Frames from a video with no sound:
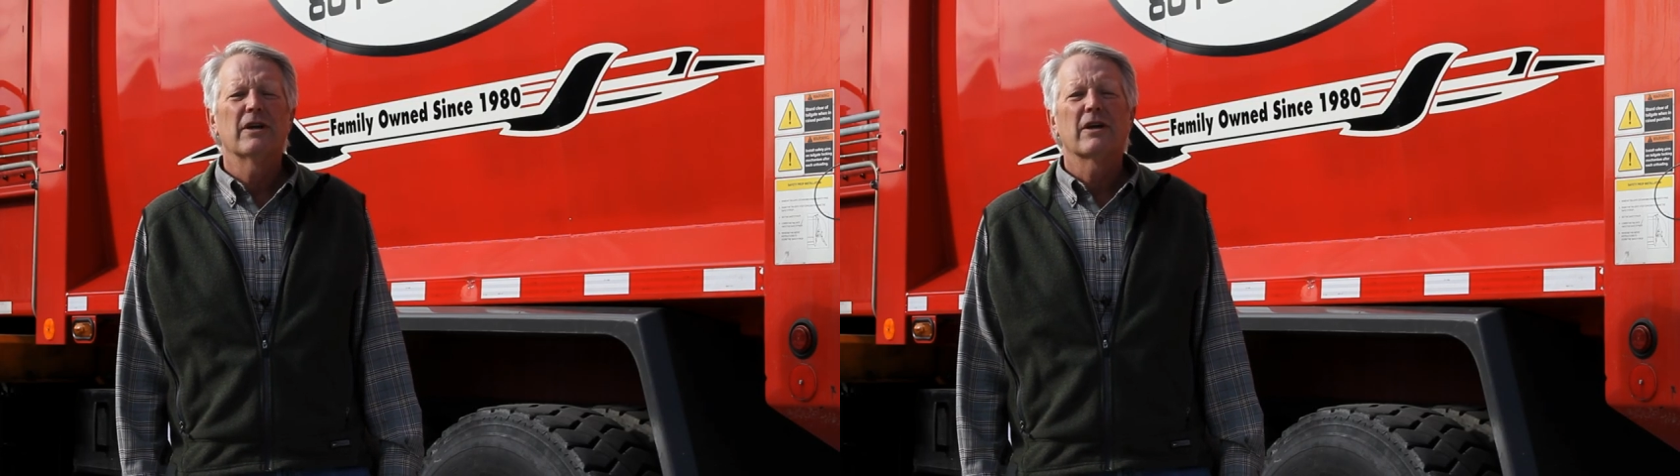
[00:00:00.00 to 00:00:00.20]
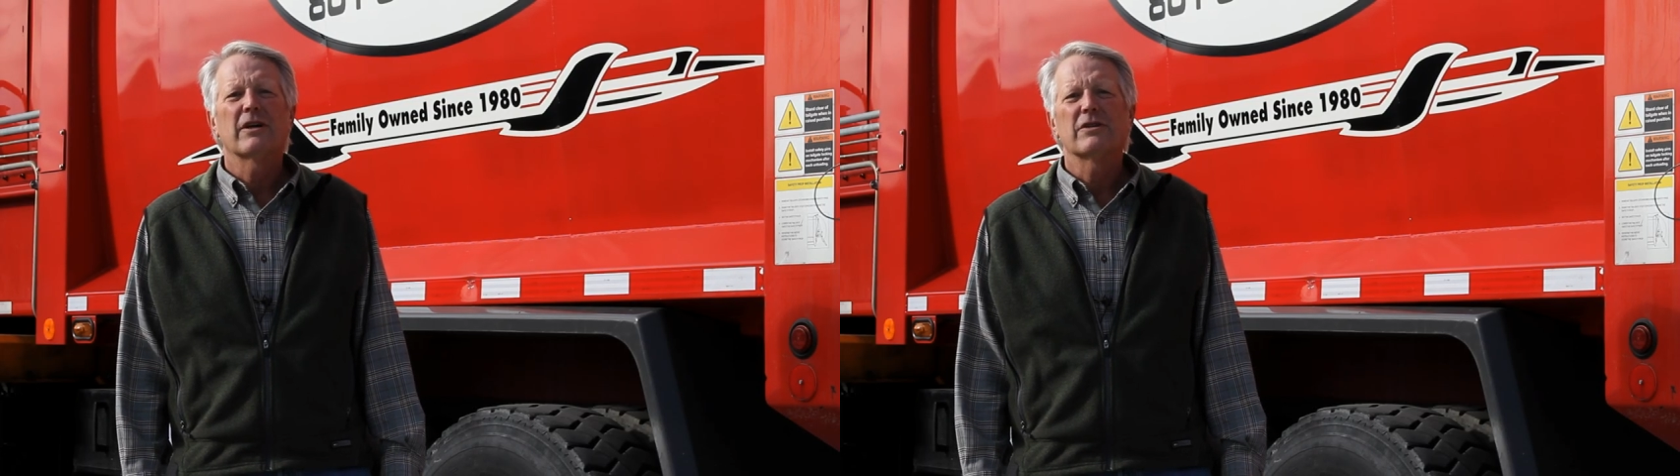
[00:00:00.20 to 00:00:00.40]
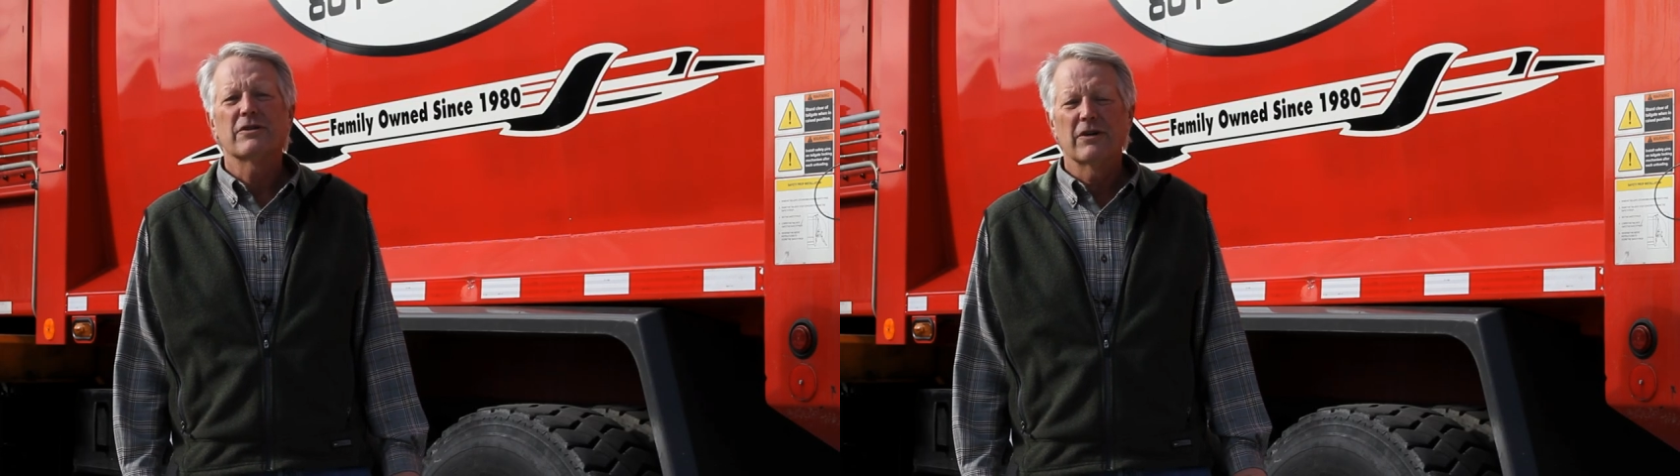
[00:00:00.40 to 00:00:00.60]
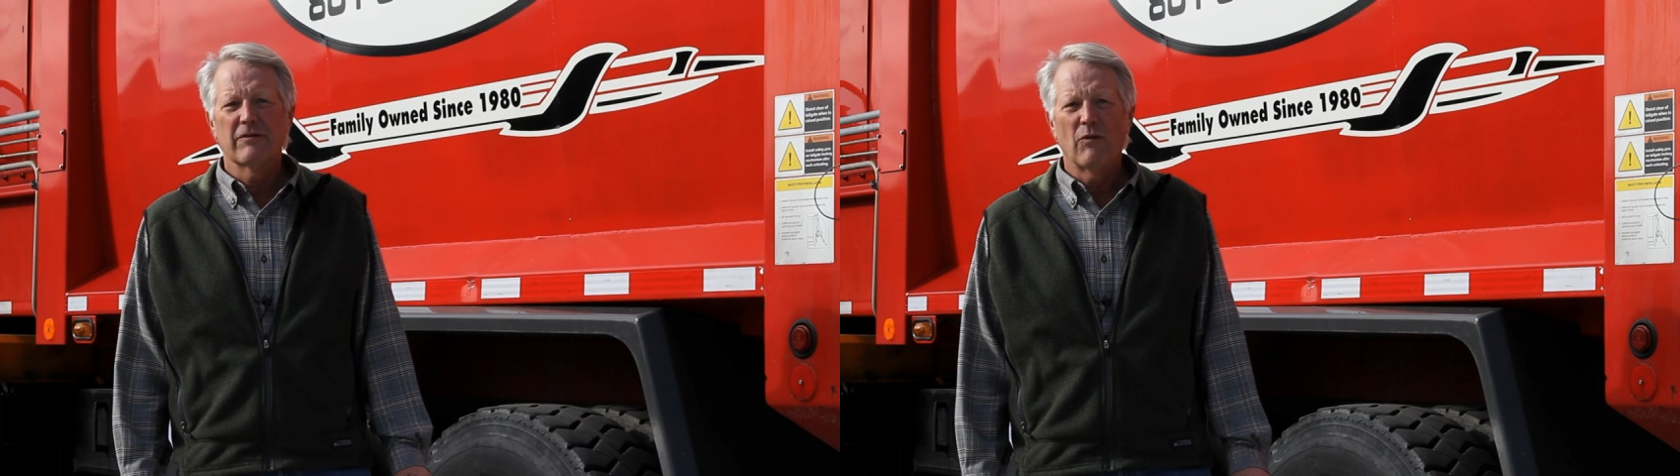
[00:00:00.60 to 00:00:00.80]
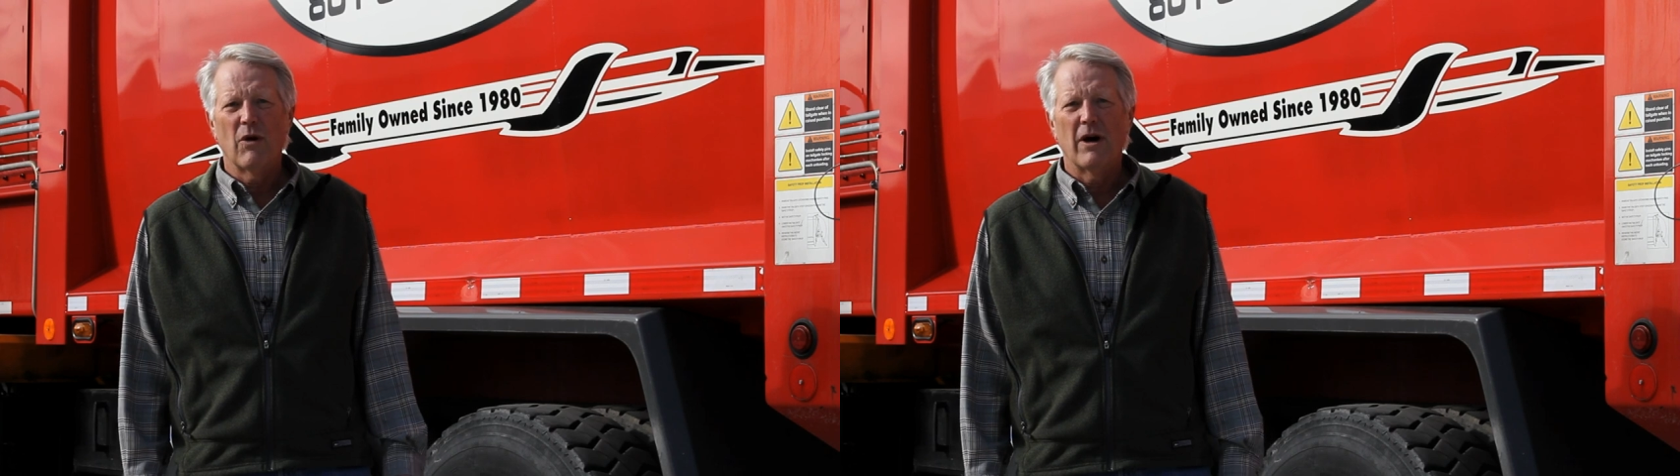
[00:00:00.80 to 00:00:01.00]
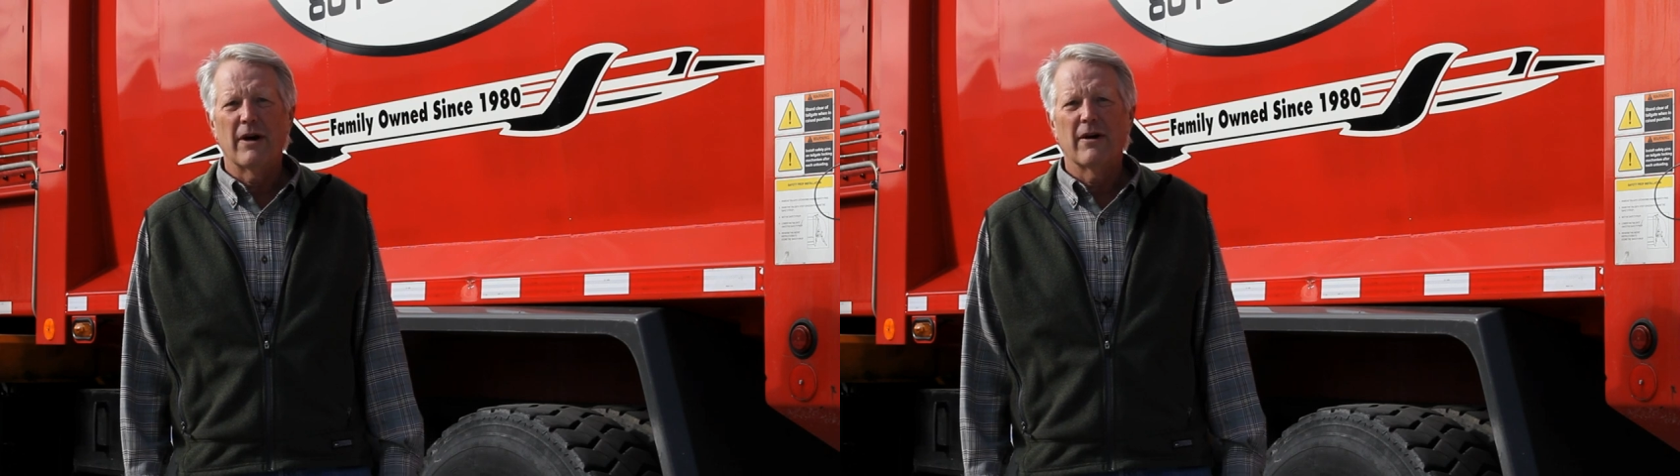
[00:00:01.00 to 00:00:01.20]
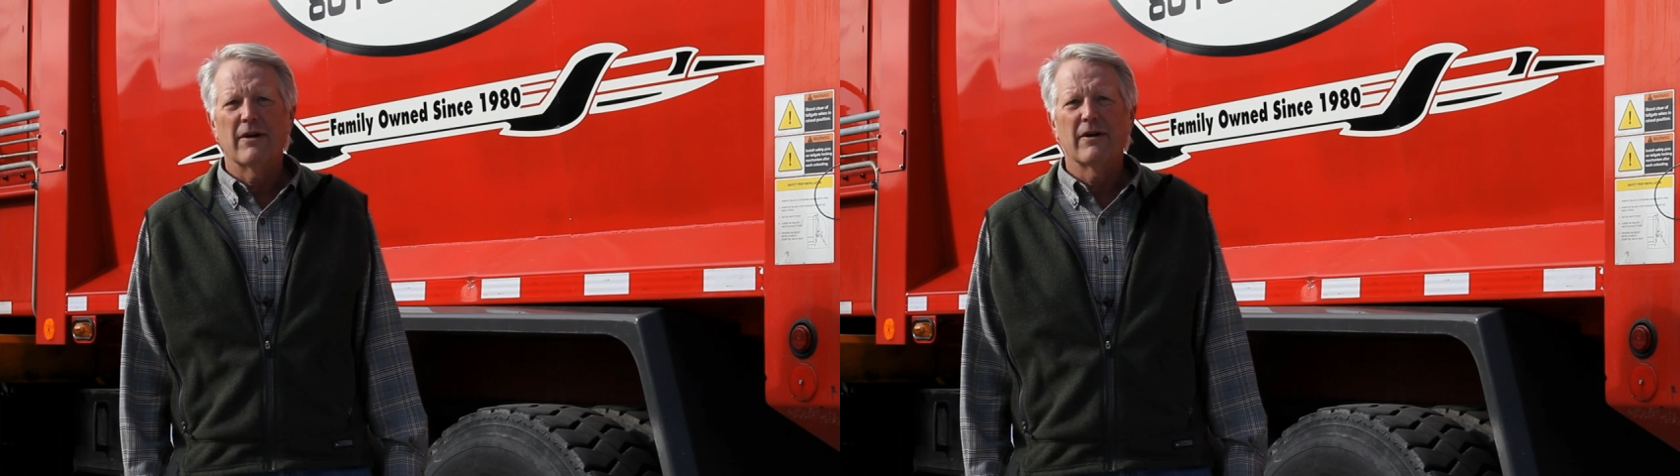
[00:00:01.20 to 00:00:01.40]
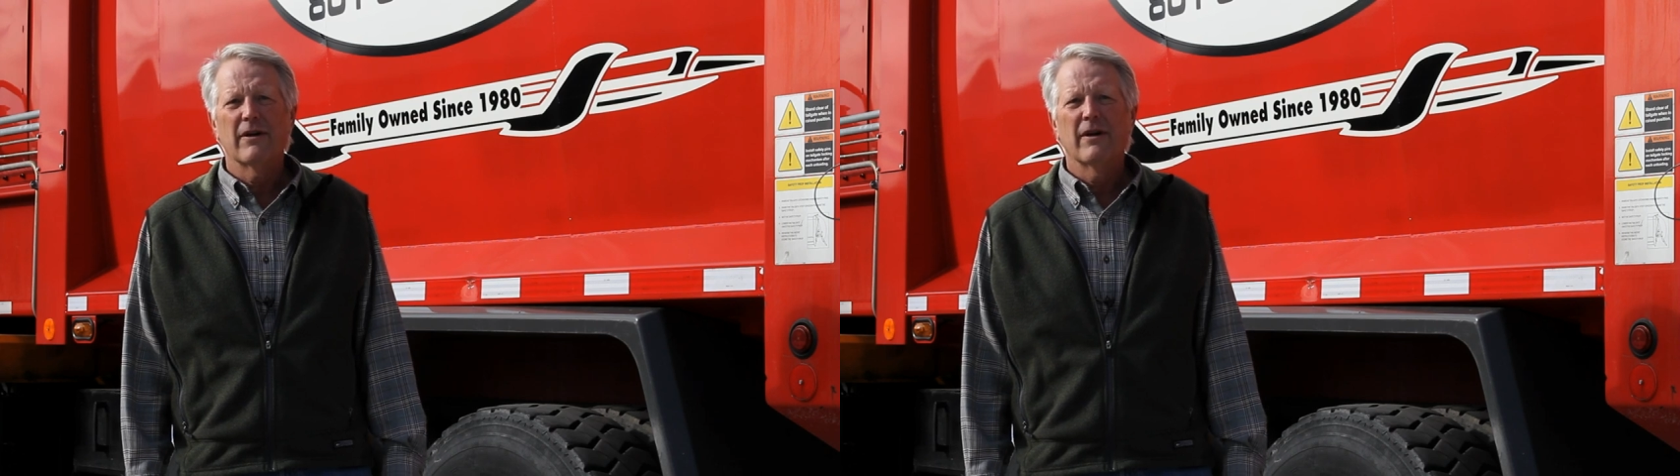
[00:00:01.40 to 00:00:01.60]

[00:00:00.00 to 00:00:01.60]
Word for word: conserve water,